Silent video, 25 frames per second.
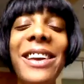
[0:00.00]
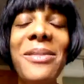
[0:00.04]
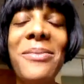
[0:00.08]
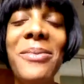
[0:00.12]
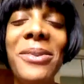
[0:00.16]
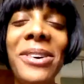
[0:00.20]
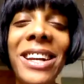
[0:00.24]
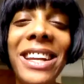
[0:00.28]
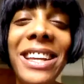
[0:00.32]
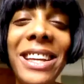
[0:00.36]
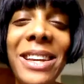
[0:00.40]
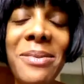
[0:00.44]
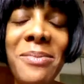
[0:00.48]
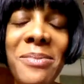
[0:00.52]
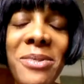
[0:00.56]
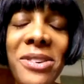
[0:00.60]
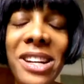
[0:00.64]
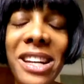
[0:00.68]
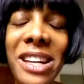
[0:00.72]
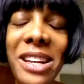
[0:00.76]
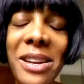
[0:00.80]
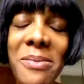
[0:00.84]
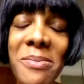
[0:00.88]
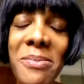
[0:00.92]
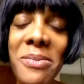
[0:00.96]
morning.
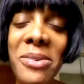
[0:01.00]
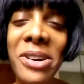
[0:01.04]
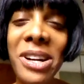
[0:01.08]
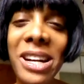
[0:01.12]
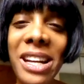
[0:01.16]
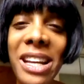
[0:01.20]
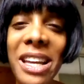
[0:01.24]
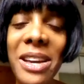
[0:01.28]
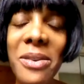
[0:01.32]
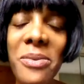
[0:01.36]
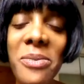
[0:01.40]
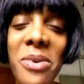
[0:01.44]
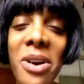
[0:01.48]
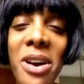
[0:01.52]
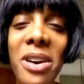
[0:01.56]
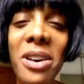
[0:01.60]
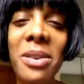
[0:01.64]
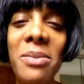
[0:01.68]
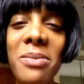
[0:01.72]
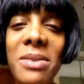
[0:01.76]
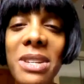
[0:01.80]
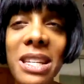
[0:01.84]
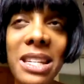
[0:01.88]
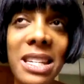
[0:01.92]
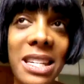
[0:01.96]
Good morning, and
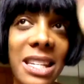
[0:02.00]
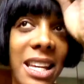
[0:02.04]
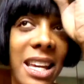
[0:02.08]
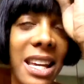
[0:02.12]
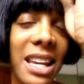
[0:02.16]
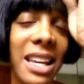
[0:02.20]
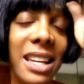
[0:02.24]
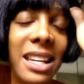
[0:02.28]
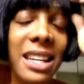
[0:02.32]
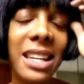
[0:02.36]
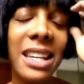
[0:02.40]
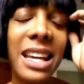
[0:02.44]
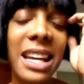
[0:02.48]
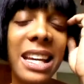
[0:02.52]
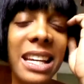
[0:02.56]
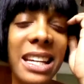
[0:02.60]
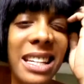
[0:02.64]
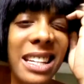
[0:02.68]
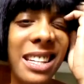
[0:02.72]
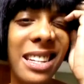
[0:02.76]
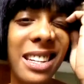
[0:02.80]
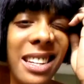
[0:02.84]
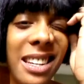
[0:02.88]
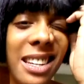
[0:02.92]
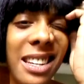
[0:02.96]
welcome to day
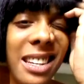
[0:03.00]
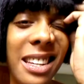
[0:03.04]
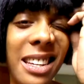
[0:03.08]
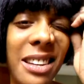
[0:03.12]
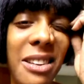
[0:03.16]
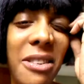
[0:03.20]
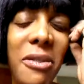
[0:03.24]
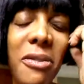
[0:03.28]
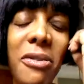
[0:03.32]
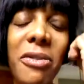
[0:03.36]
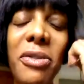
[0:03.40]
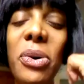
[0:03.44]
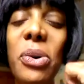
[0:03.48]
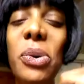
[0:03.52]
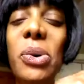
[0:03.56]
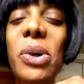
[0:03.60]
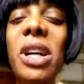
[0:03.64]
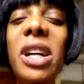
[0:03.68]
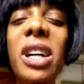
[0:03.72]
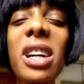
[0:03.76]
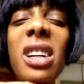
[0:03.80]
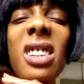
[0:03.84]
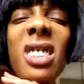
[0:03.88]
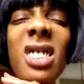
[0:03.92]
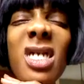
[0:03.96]

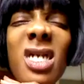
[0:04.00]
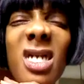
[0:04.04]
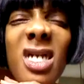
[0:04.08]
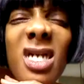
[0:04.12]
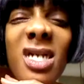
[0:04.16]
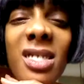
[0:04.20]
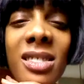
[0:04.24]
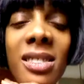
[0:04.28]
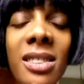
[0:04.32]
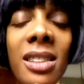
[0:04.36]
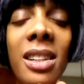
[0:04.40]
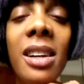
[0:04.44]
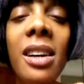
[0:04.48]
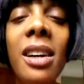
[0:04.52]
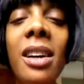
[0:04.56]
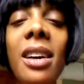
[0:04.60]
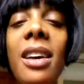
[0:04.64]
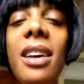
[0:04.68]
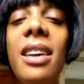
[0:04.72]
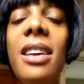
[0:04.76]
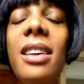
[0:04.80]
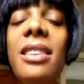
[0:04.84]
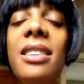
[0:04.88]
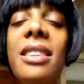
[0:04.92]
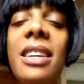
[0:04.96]
94.
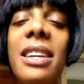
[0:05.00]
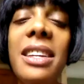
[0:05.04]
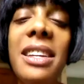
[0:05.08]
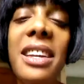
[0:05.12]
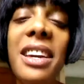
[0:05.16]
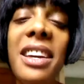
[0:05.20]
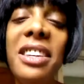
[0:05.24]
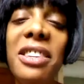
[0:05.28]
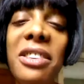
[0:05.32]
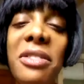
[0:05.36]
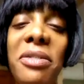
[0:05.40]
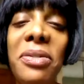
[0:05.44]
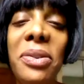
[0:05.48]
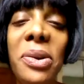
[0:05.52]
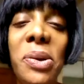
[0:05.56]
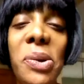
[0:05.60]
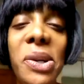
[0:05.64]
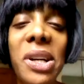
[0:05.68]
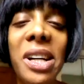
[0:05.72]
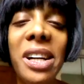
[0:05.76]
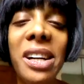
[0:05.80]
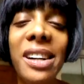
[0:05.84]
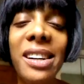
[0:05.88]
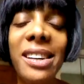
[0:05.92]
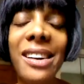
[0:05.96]
Day
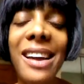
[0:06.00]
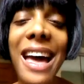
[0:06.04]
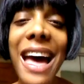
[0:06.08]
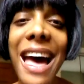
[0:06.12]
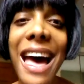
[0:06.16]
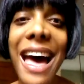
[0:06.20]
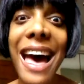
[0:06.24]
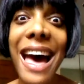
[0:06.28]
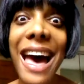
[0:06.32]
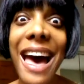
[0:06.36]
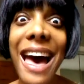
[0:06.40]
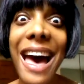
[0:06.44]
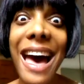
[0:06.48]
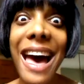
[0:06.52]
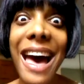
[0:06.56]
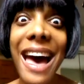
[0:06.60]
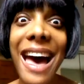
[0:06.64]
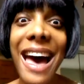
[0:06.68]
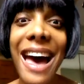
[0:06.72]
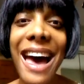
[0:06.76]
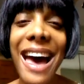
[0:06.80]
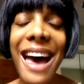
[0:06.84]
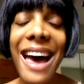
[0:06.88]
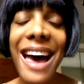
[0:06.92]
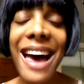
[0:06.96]
94.
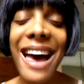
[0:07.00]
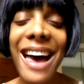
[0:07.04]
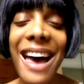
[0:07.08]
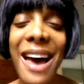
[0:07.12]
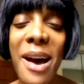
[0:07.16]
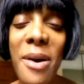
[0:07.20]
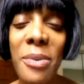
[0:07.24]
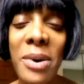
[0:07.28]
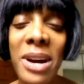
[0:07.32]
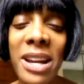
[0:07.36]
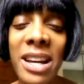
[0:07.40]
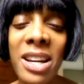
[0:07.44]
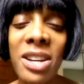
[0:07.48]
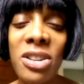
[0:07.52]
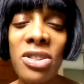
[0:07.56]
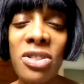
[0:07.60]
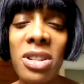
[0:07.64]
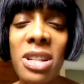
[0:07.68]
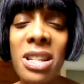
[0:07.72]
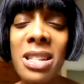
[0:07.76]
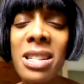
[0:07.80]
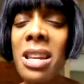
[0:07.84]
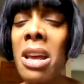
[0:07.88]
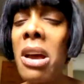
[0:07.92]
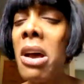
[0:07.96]

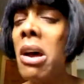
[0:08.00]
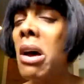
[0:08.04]
100.